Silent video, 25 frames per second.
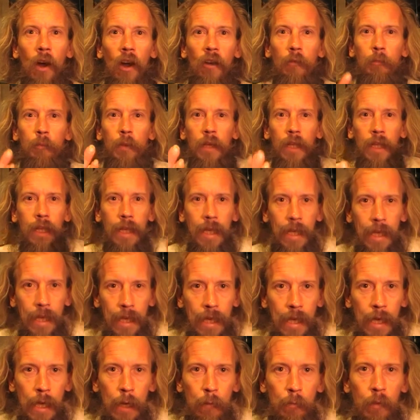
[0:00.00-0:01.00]
I've been
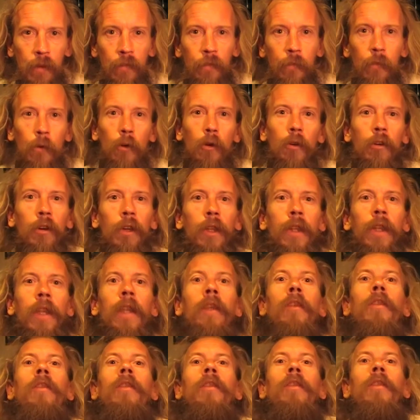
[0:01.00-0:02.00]
here before in
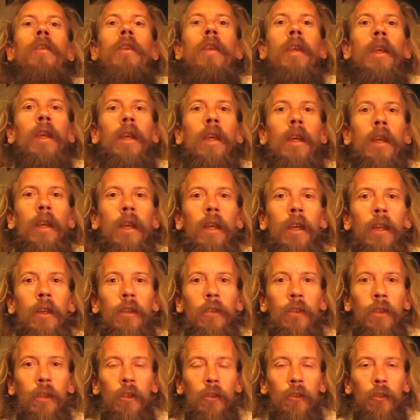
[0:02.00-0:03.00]
this
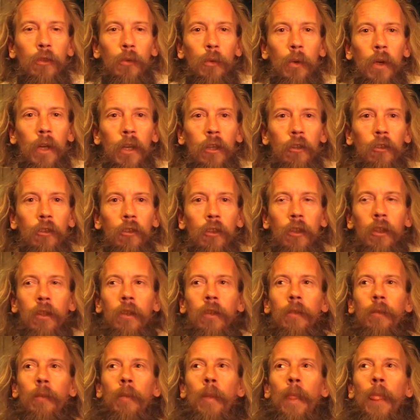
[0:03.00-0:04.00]

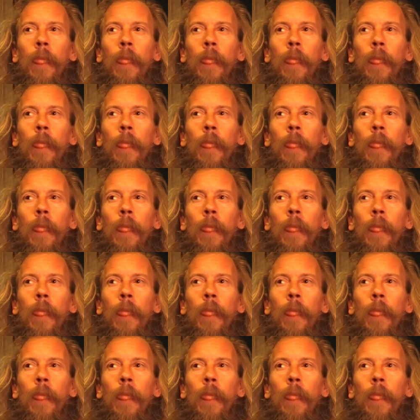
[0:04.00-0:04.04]
situation